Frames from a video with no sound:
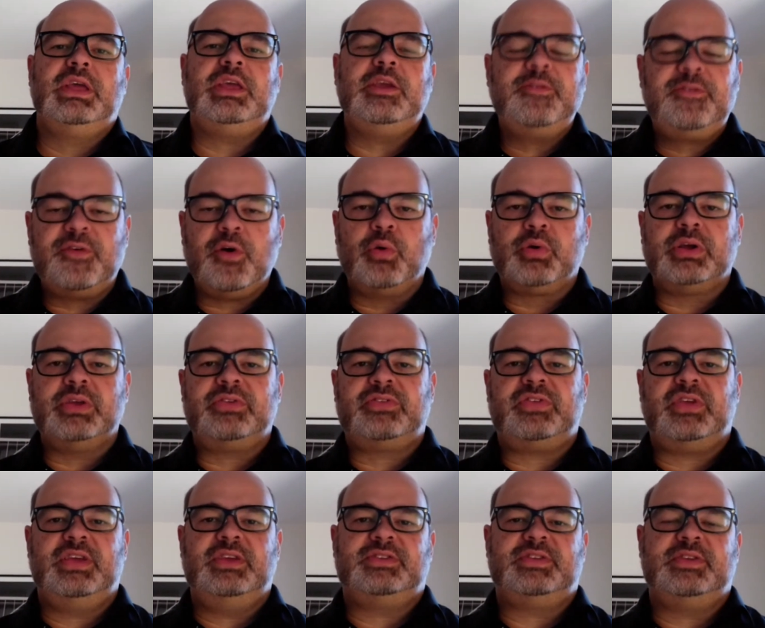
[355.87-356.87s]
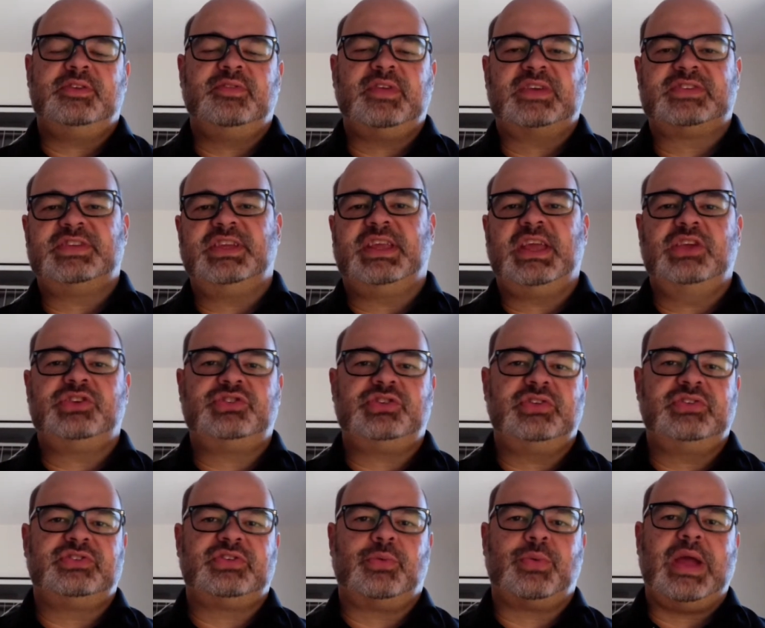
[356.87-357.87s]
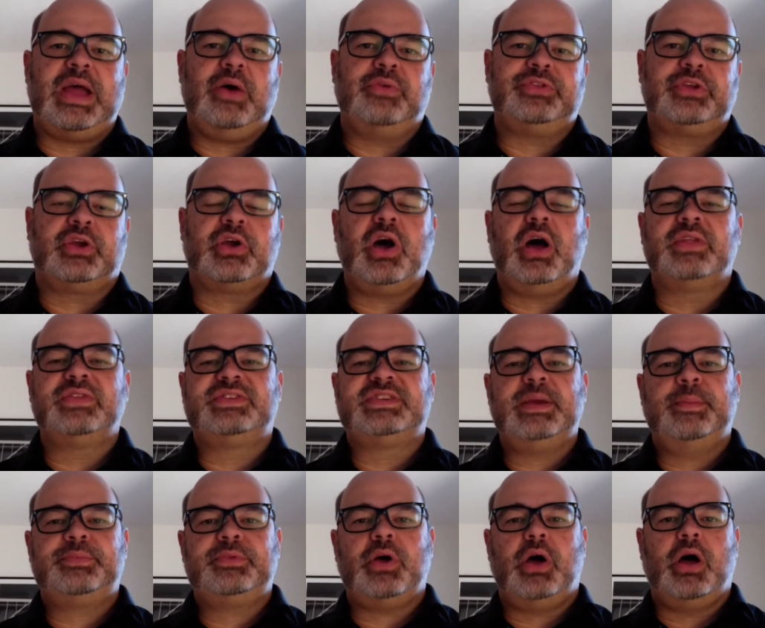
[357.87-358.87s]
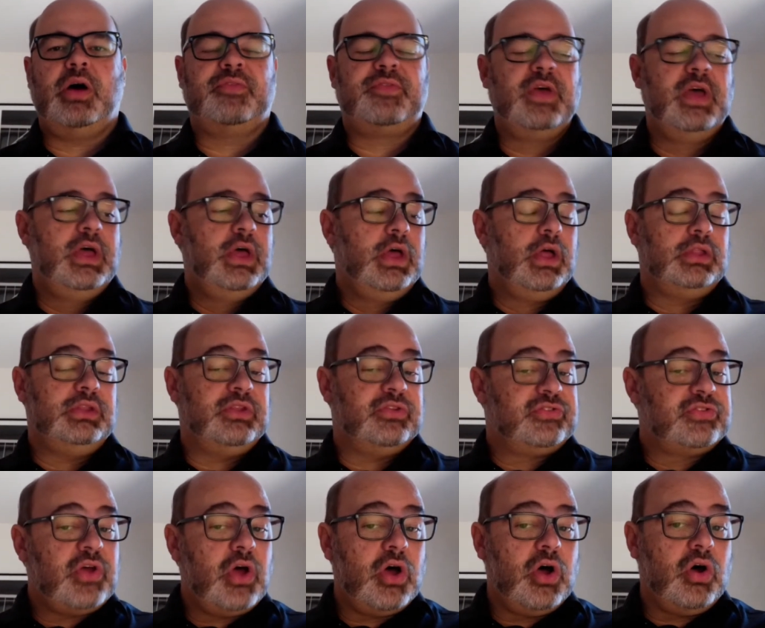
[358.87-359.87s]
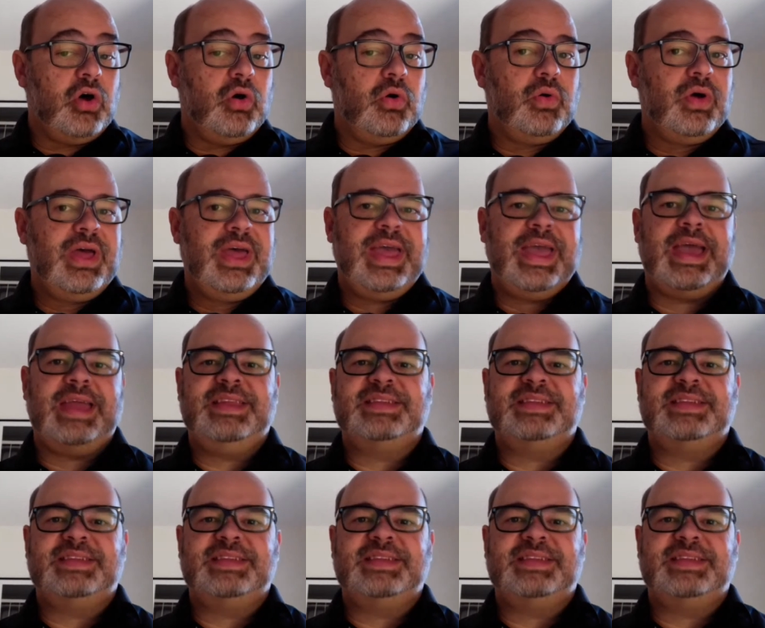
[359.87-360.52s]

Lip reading: He focused his investigations around the concept of the soul